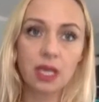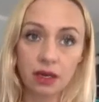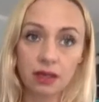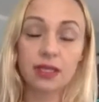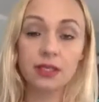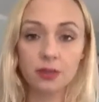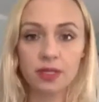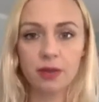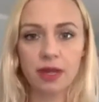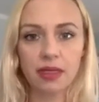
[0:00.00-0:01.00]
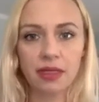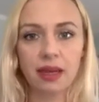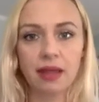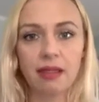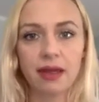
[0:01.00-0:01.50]
this was the month that
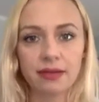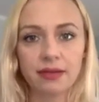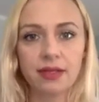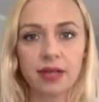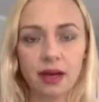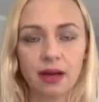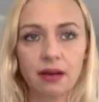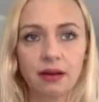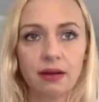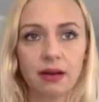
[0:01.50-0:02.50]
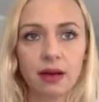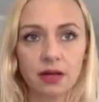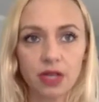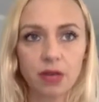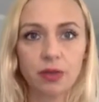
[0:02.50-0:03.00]
I left,
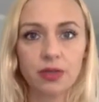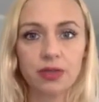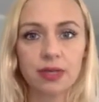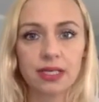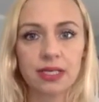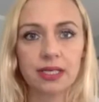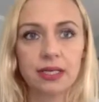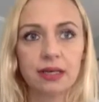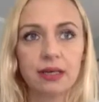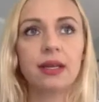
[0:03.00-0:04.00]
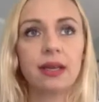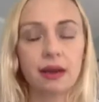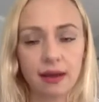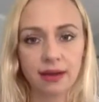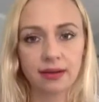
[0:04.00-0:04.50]
October
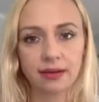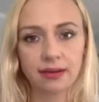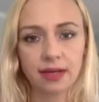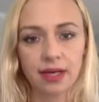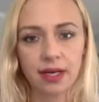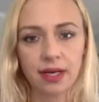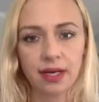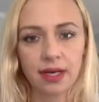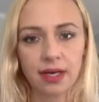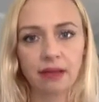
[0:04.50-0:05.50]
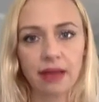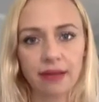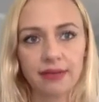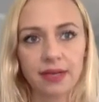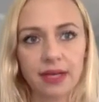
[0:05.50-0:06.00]
2009 that I
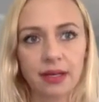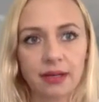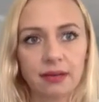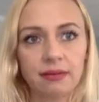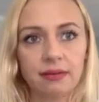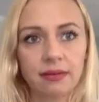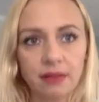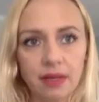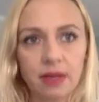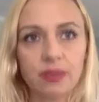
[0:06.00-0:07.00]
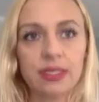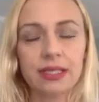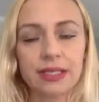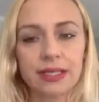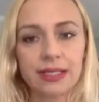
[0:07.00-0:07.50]
left. And it was the
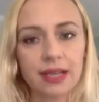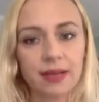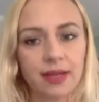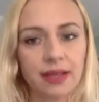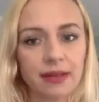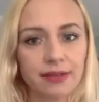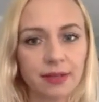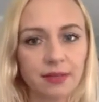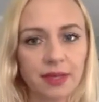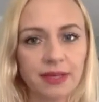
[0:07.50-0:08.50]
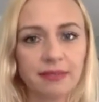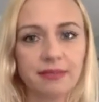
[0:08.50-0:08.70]
6th time I'd left him, and